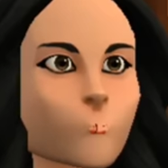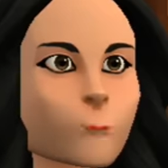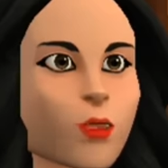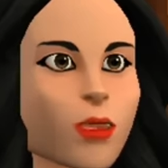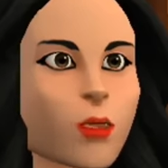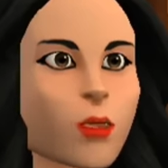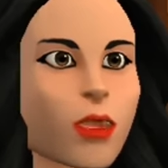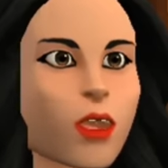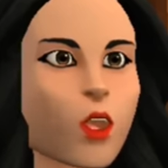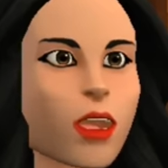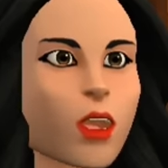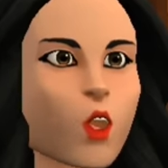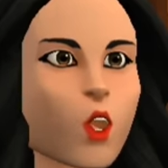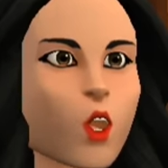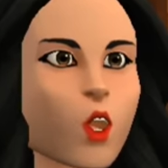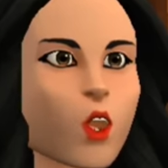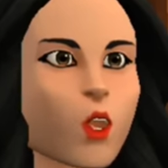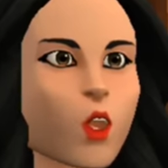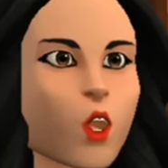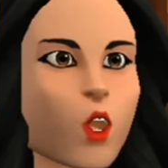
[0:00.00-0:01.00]
Why do you
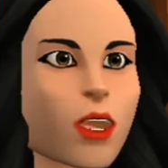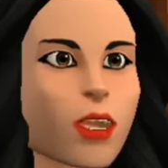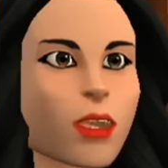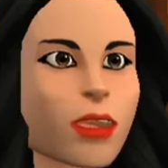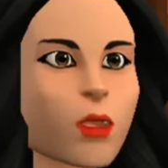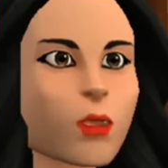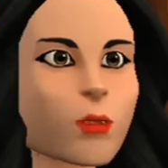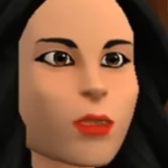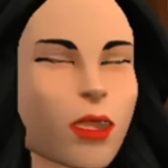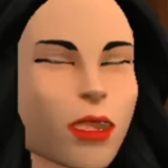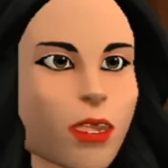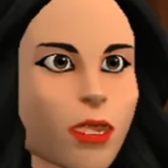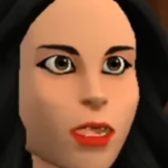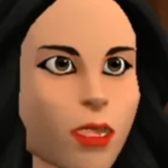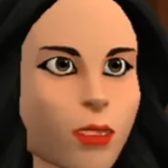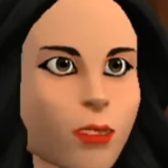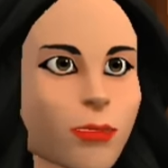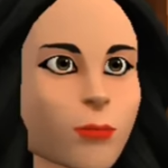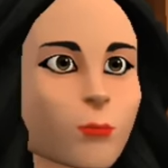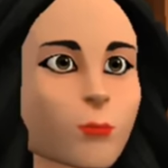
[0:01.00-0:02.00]
want to work as a
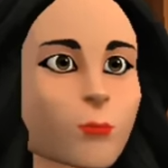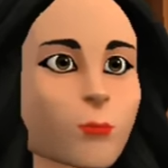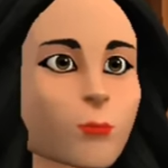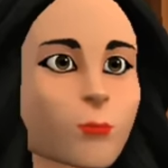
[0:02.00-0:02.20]
nurse?